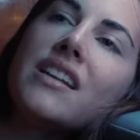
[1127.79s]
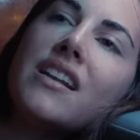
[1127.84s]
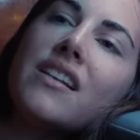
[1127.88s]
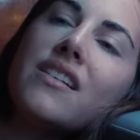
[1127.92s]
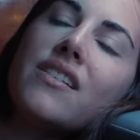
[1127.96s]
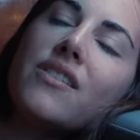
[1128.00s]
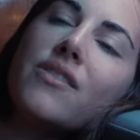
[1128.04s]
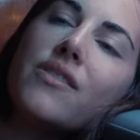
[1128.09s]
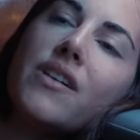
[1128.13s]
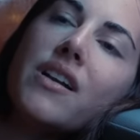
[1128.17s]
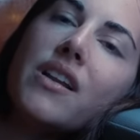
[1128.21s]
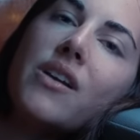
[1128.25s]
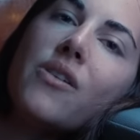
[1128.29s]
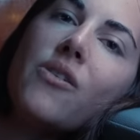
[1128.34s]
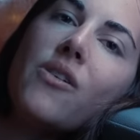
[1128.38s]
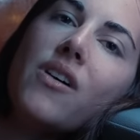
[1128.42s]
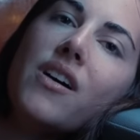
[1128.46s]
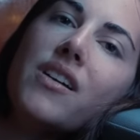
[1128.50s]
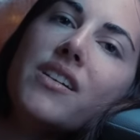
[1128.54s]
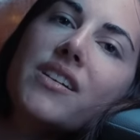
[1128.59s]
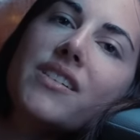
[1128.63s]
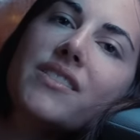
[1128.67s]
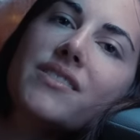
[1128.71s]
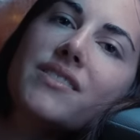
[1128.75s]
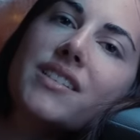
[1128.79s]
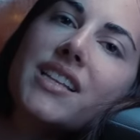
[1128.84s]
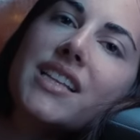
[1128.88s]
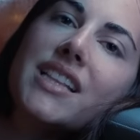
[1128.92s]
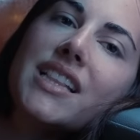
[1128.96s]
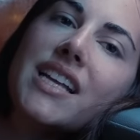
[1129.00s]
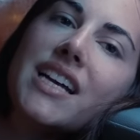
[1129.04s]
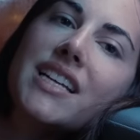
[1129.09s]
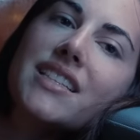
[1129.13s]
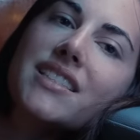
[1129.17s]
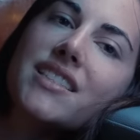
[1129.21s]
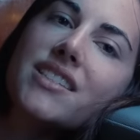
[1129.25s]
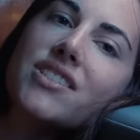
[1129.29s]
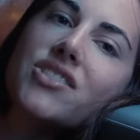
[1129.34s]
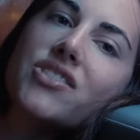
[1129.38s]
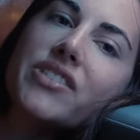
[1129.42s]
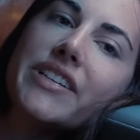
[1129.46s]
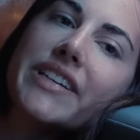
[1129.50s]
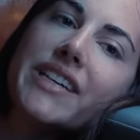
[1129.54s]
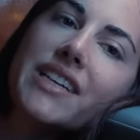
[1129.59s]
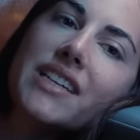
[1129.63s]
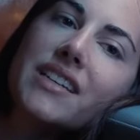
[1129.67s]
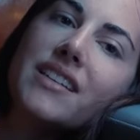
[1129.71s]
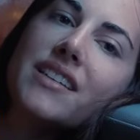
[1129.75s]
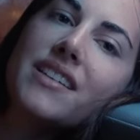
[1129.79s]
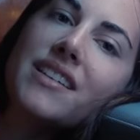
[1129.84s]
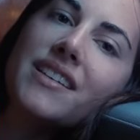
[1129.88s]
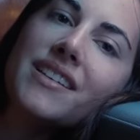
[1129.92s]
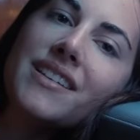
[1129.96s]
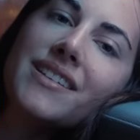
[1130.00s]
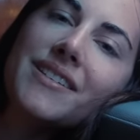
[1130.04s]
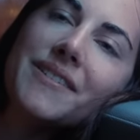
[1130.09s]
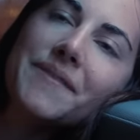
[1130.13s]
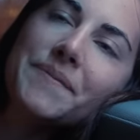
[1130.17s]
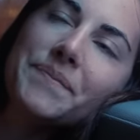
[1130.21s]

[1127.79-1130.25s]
under running water, like that's a treat, you yeah.